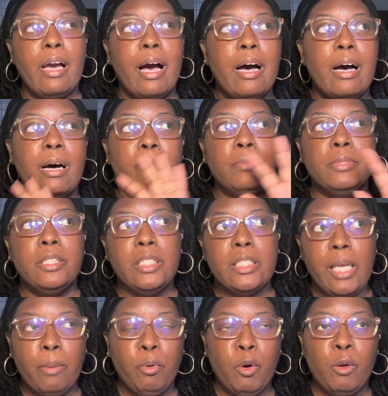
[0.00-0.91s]
Um,
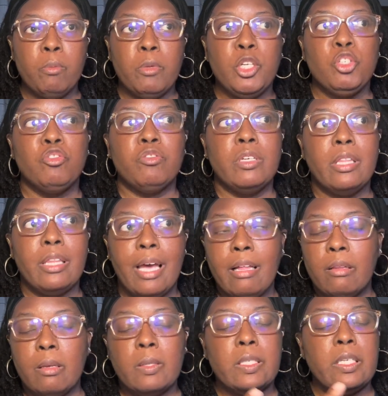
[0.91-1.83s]
Disciple Her Ministry, the
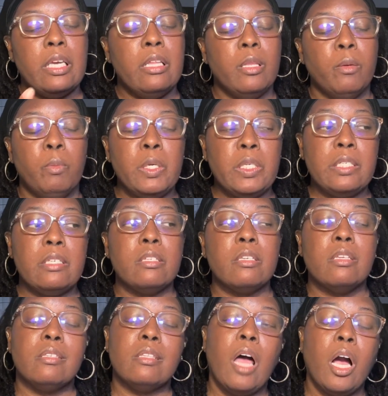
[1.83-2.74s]
LLC, the business
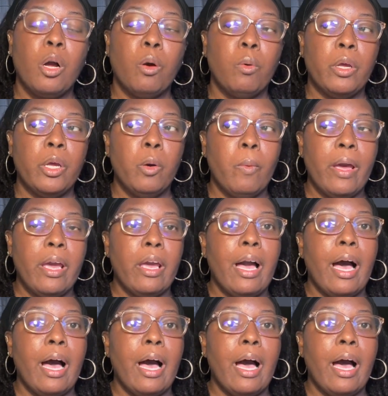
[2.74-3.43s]
is not going away.